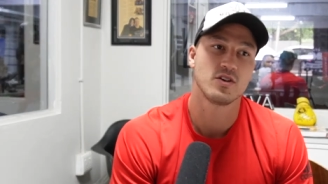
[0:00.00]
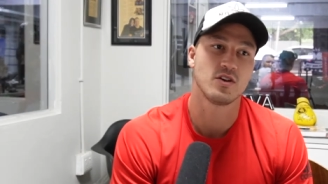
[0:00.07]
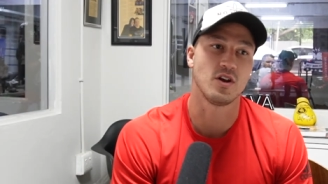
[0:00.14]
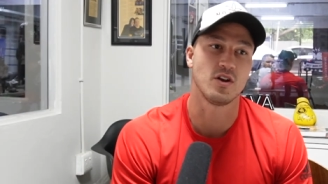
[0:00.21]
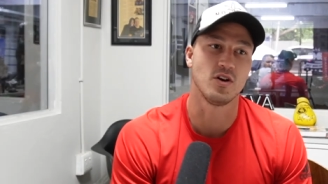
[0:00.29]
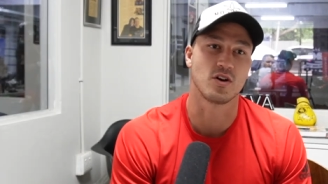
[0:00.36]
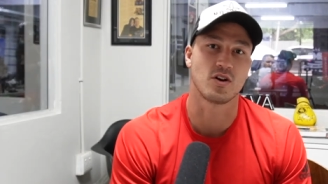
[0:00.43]
You
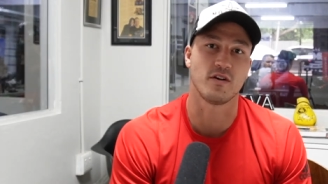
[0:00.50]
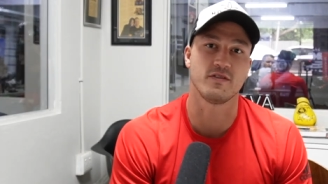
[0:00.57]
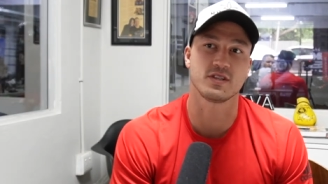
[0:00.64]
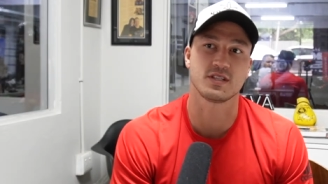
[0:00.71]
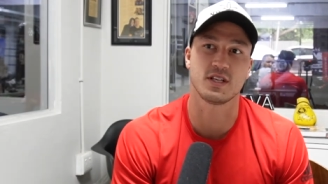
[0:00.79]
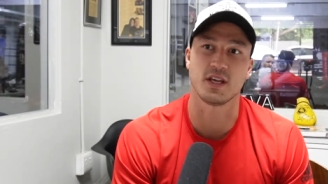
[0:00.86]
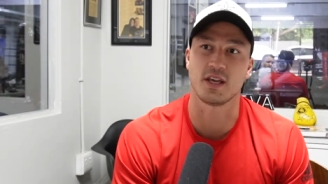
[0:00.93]
know, look,
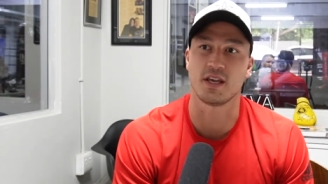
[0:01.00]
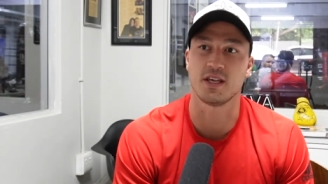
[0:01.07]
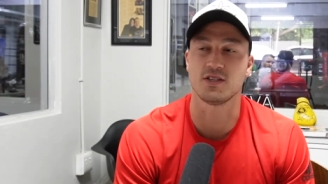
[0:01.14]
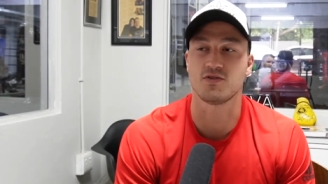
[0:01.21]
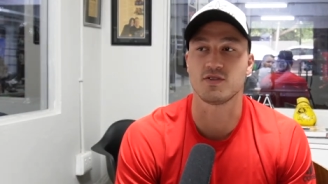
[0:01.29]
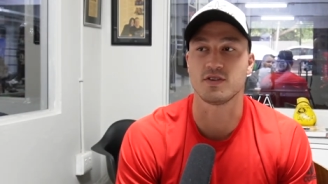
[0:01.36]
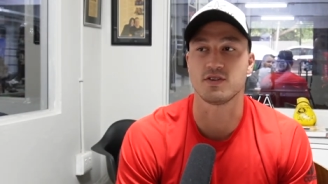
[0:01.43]
obviously
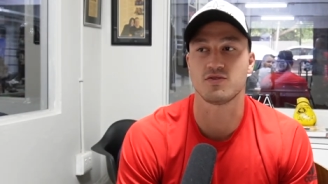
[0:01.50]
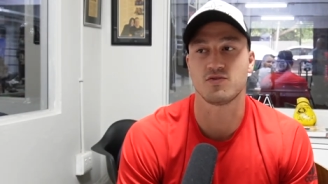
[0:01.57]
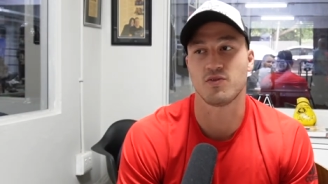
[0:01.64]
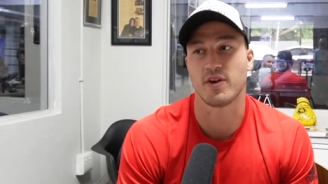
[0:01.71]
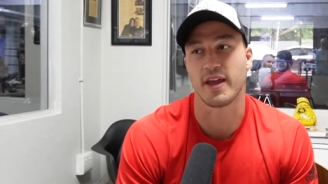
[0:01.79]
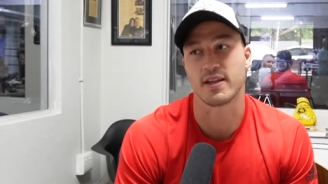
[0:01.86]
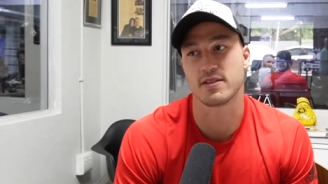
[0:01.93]
he's
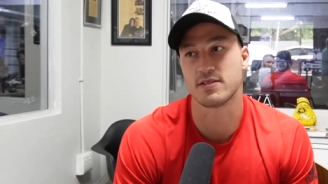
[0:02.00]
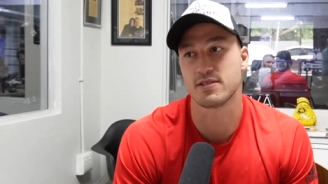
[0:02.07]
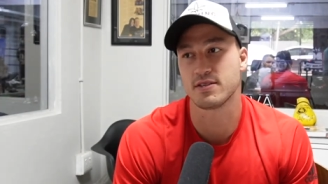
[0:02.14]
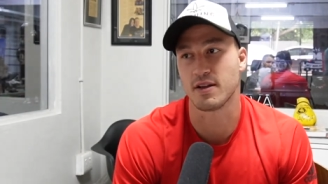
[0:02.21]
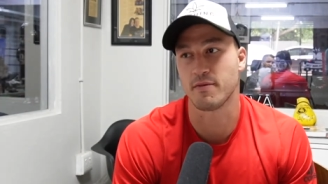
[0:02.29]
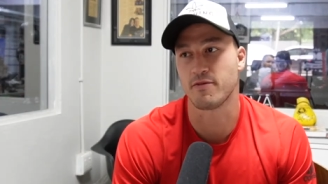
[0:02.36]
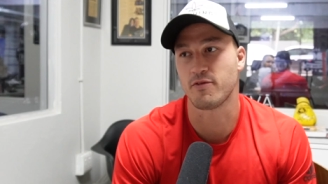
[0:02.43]

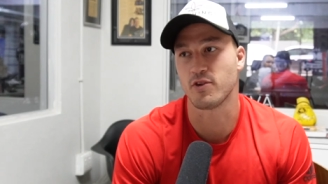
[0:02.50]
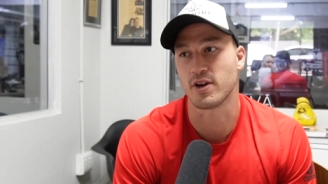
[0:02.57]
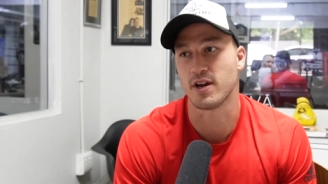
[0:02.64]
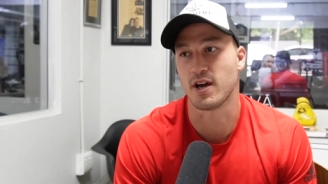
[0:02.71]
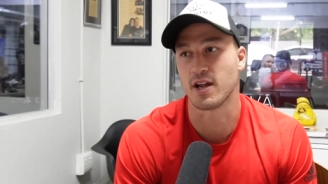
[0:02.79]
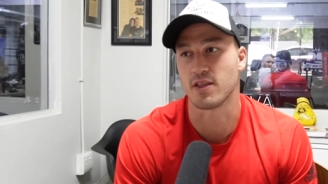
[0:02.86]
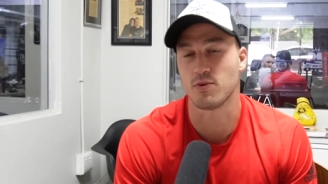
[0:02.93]
ranked number
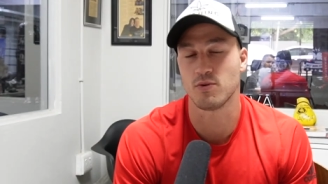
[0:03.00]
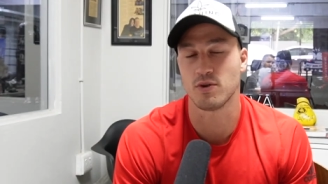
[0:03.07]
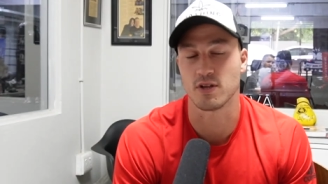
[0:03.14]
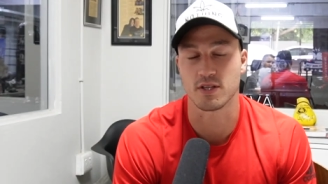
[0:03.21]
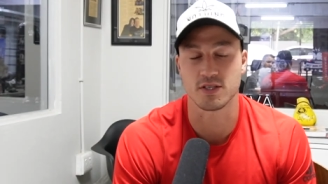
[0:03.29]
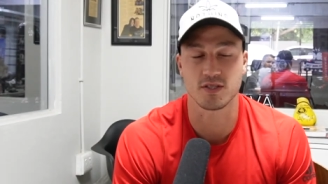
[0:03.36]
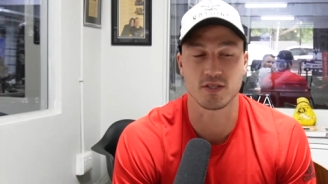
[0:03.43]
49 in the
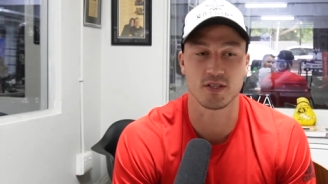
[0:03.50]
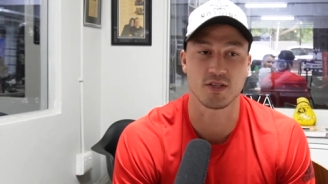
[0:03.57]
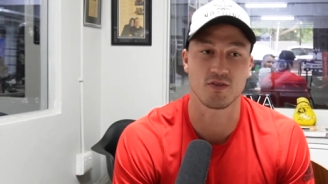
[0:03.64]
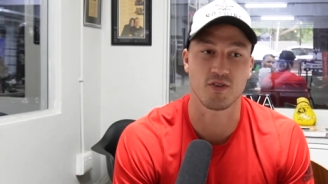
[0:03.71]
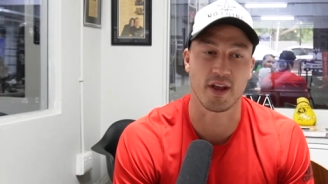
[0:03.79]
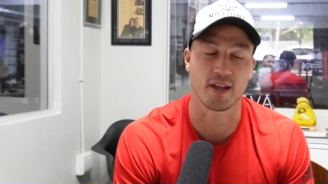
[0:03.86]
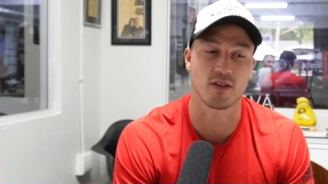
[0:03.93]
world. He's
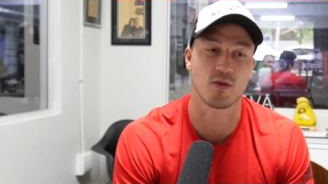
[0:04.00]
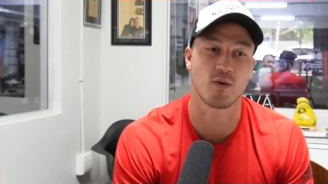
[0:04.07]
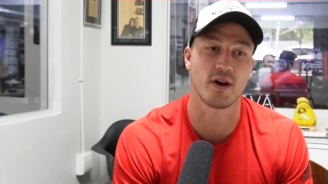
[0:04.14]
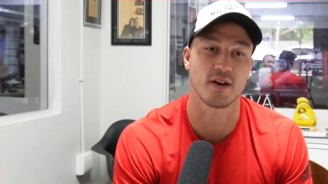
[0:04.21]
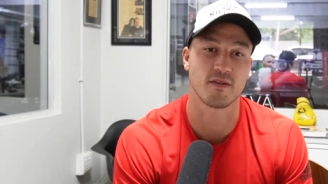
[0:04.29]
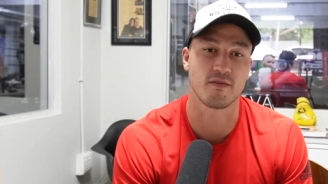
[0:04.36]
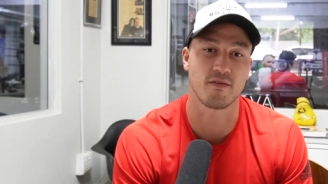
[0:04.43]
ranked
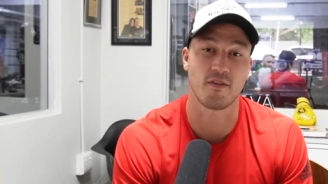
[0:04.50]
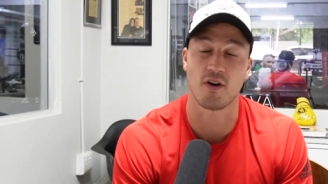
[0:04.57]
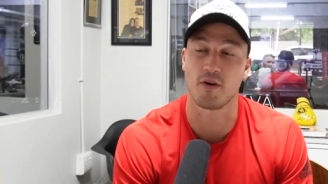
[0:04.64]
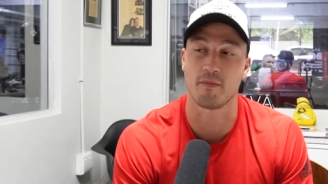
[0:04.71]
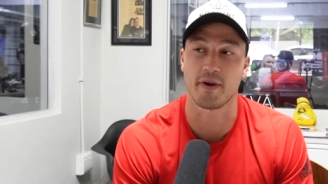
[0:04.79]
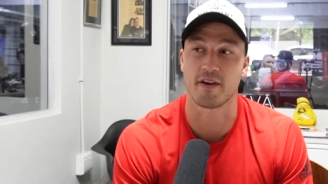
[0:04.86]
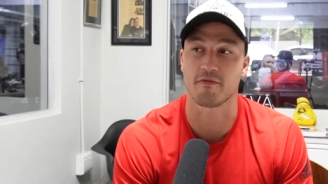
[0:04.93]
quite
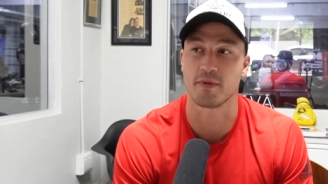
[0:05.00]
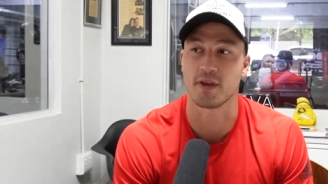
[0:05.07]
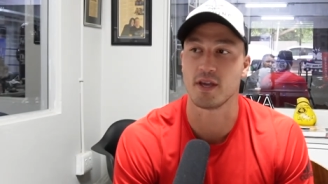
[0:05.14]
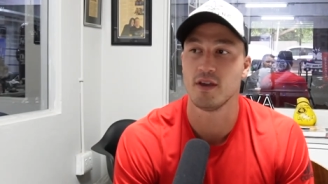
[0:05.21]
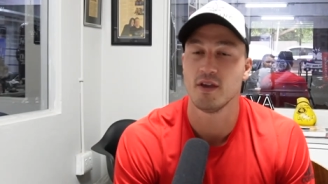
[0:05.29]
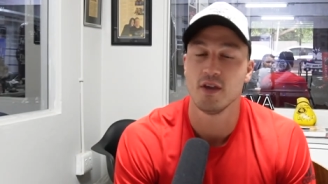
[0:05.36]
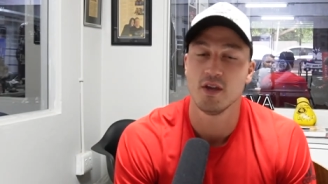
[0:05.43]
far above me.